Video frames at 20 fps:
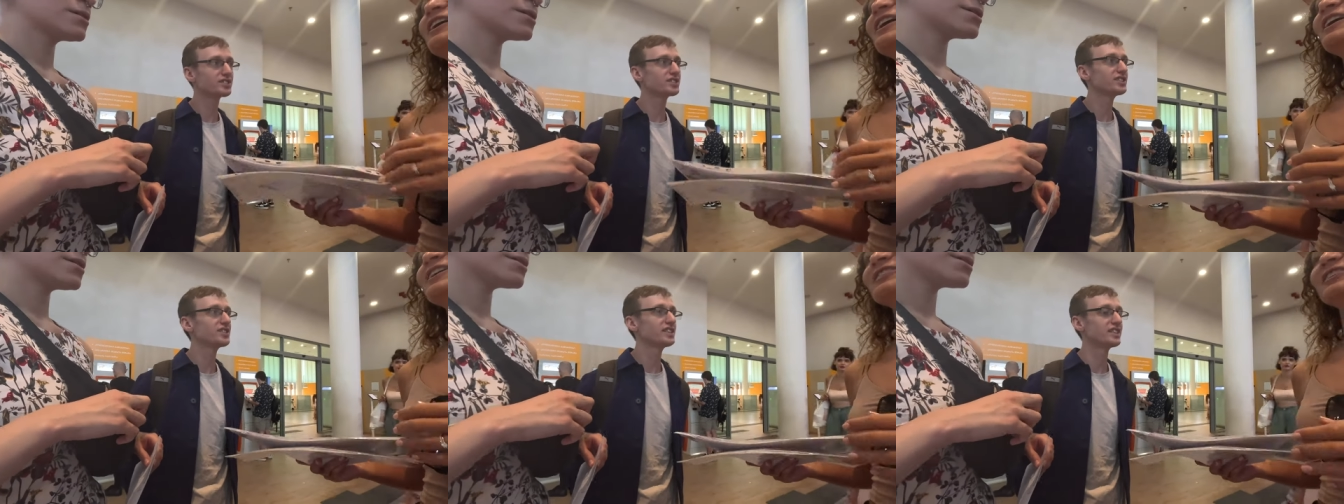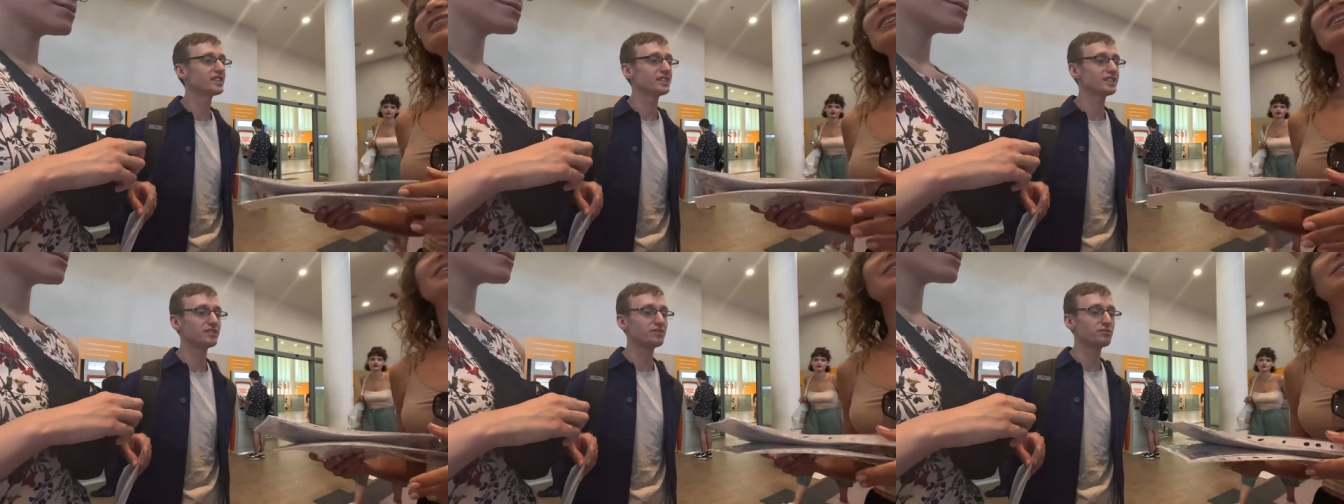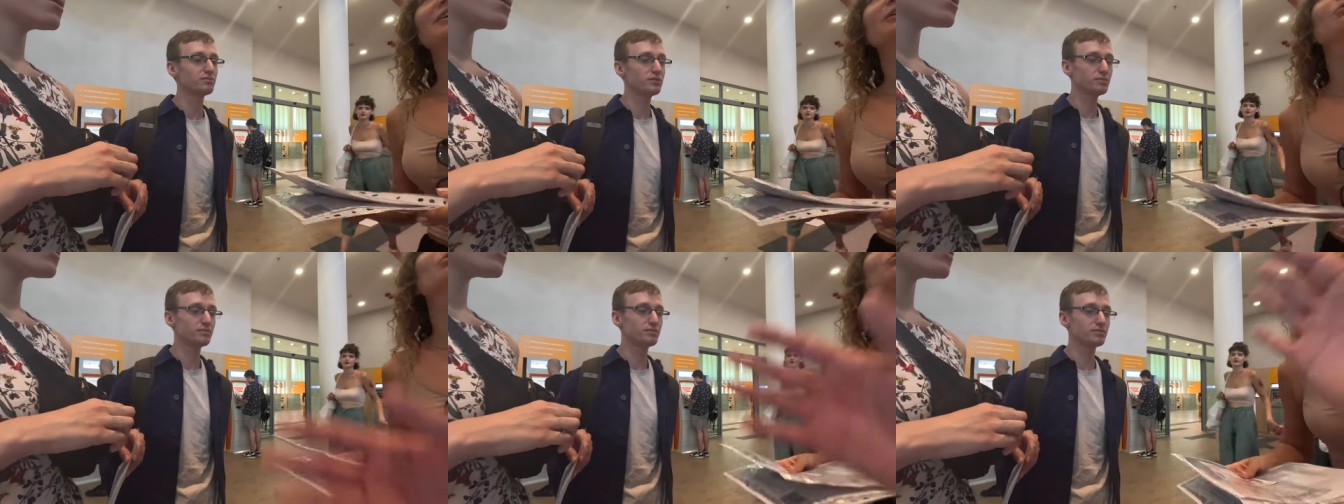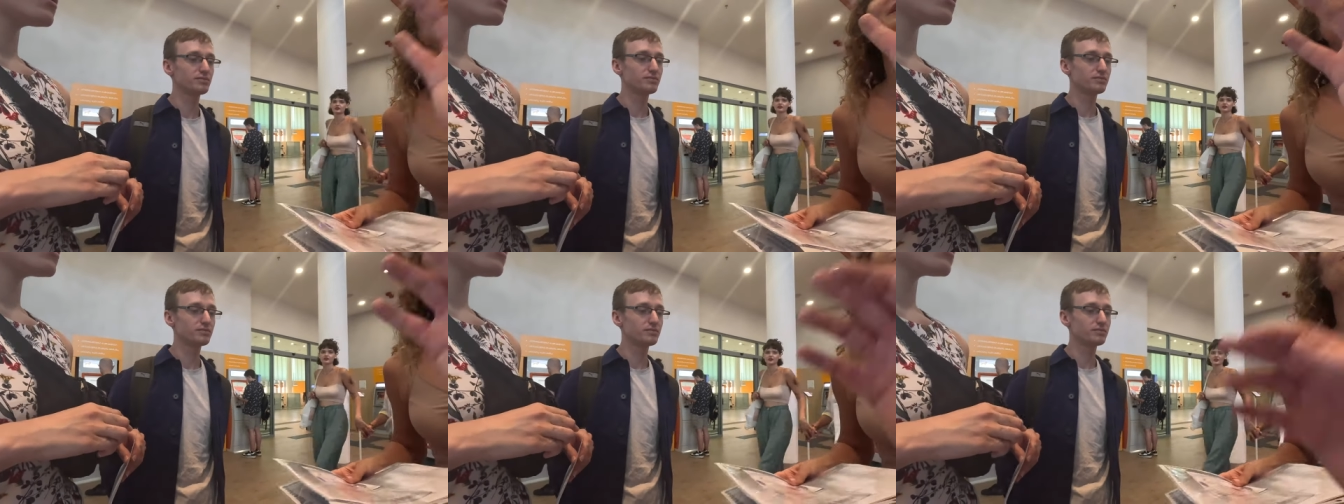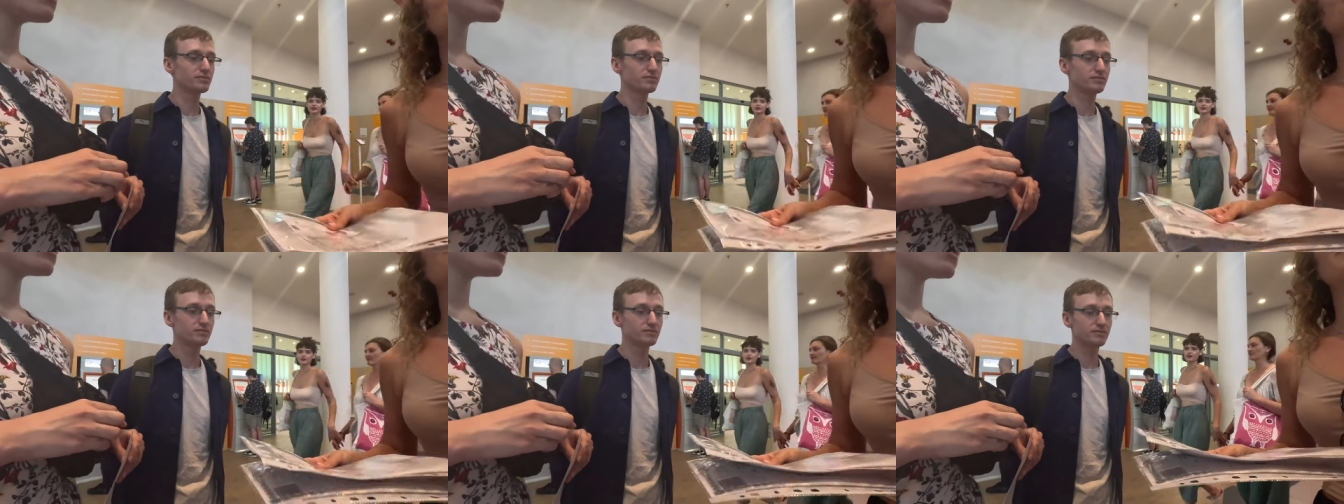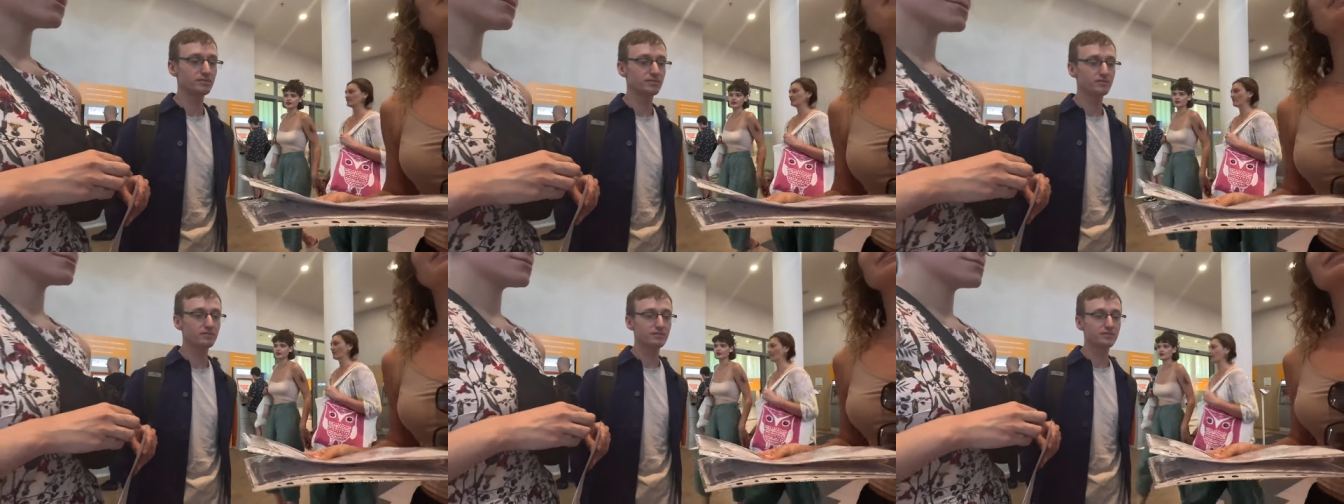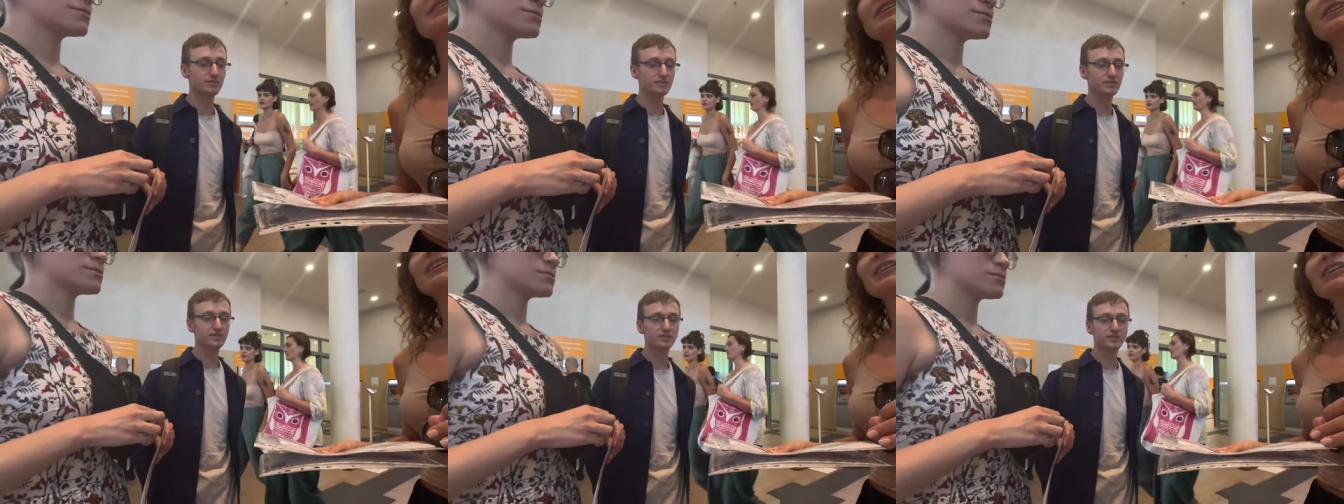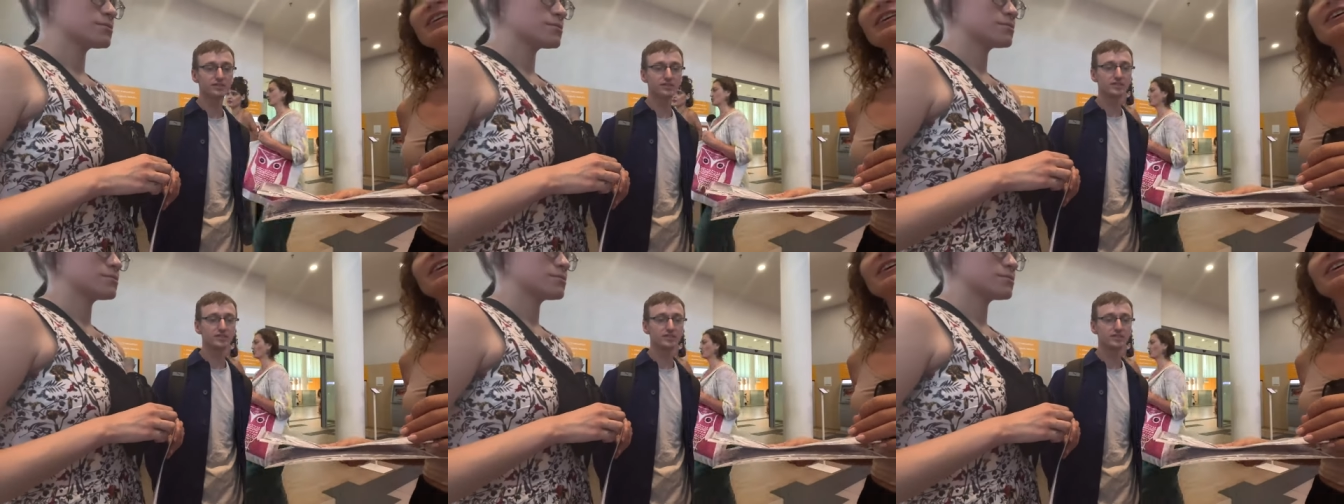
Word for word: looking for other witnessing pairs,